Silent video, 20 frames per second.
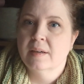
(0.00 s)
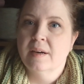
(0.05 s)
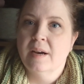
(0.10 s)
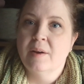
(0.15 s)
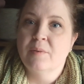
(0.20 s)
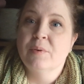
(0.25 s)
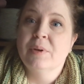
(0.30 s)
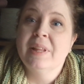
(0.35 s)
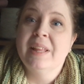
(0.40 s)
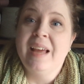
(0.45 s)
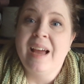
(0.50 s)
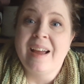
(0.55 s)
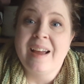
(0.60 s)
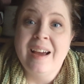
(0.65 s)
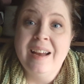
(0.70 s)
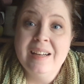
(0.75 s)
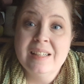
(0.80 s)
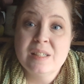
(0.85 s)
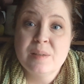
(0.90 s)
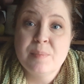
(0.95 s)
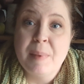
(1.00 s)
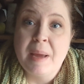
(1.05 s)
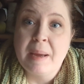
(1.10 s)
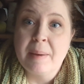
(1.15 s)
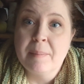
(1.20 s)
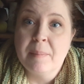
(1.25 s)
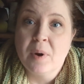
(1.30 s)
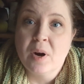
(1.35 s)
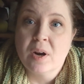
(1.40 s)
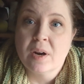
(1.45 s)
I got it to
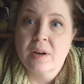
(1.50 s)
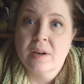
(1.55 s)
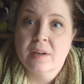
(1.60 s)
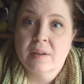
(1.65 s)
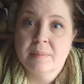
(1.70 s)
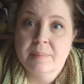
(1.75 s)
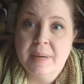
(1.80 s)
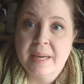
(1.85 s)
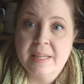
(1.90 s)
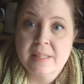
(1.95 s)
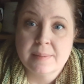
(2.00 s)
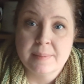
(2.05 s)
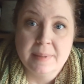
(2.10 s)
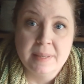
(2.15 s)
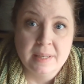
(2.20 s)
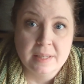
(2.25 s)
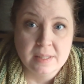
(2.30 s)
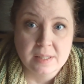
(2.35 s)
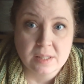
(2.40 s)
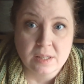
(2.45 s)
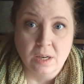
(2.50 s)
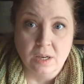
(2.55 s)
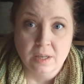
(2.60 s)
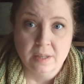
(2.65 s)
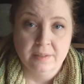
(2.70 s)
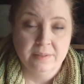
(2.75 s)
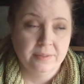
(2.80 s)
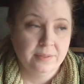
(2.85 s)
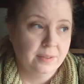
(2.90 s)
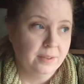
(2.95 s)
make Mark, my husband, a
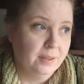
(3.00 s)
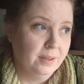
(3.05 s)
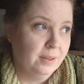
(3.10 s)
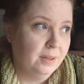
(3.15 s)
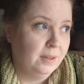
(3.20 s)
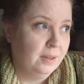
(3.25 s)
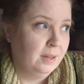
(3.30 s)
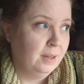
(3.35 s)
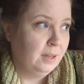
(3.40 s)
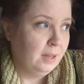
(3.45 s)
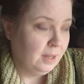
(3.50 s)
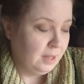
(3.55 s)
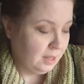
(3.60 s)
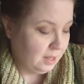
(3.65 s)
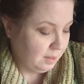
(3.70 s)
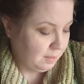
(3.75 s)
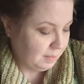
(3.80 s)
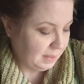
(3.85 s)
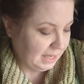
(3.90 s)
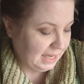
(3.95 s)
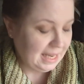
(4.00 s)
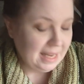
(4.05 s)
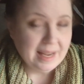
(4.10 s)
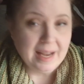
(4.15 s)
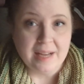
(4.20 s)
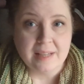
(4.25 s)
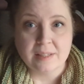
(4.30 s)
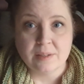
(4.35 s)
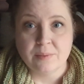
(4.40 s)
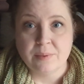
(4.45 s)
scarf, but he
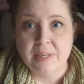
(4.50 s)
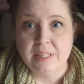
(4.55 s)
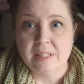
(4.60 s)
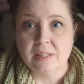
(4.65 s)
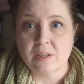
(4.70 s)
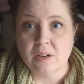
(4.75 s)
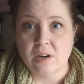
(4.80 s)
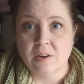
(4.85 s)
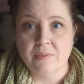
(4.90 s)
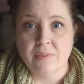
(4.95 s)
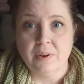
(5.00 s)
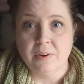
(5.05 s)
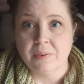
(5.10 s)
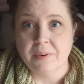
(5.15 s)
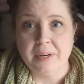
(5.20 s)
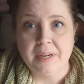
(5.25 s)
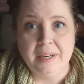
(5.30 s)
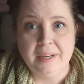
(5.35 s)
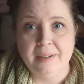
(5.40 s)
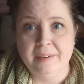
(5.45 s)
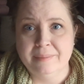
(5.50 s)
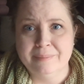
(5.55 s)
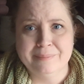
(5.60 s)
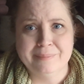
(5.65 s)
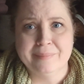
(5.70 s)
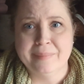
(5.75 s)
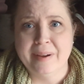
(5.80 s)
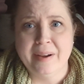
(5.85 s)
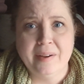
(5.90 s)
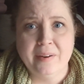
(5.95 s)
has a red scarf already.
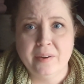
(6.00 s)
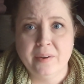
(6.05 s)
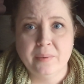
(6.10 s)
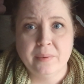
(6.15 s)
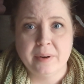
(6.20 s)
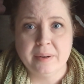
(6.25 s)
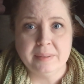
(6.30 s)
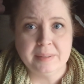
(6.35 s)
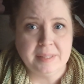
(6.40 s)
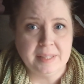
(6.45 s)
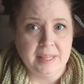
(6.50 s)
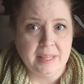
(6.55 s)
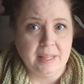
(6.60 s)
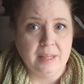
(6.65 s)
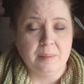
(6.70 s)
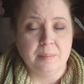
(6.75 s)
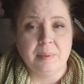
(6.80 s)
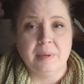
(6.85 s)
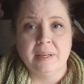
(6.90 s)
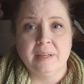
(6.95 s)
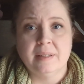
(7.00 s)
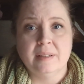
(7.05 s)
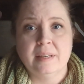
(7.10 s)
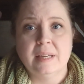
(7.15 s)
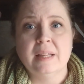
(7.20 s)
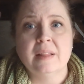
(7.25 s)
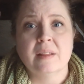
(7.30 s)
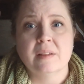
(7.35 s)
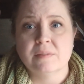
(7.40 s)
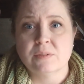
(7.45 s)
I don't know what I was thinking, but
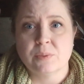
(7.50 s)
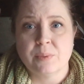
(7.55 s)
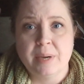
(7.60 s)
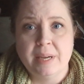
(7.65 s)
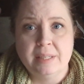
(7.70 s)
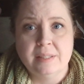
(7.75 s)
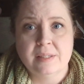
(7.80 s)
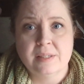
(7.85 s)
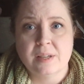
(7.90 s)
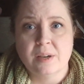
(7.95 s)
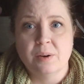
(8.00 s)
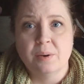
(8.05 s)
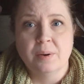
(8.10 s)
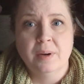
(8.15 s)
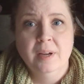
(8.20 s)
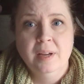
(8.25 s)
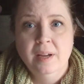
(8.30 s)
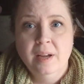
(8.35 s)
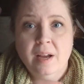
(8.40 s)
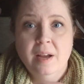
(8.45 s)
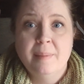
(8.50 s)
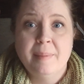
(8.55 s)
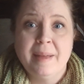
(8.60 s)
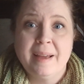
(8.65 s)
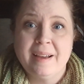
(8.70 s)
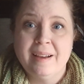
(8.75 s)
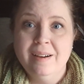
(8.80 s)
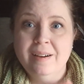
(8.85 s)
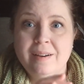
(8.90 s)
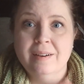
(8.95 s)
he loves red, so I'm
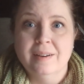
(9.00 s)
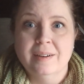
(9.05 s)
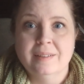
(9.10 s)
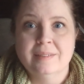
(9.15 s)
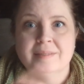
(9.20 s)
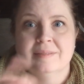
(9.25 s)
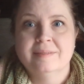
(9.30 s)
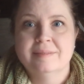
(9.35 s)
like, oh,